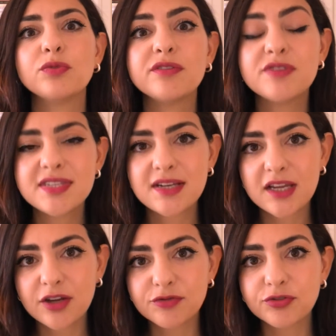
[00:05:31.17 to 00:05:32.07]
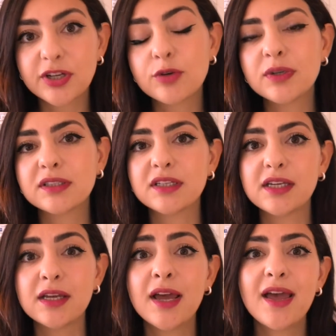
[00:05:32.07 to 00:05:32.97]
revisiting it frequently,